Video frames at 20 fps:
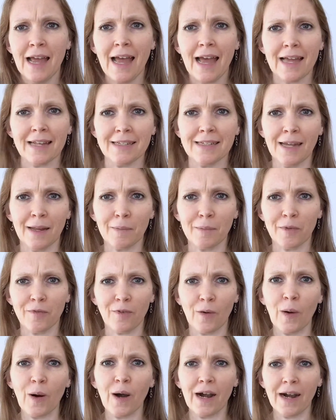had done
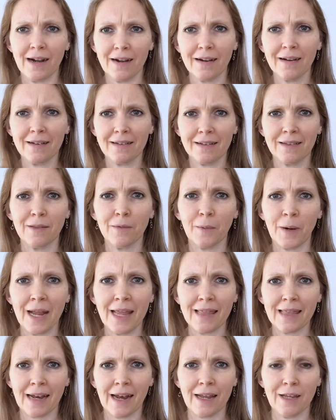before the way
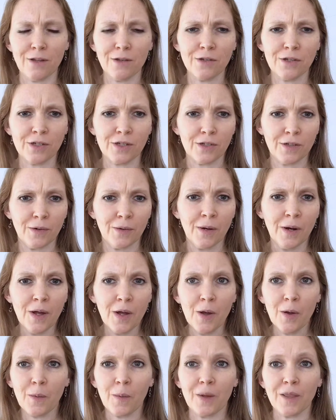that I used to
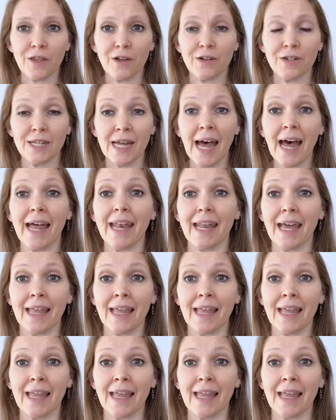with your dad.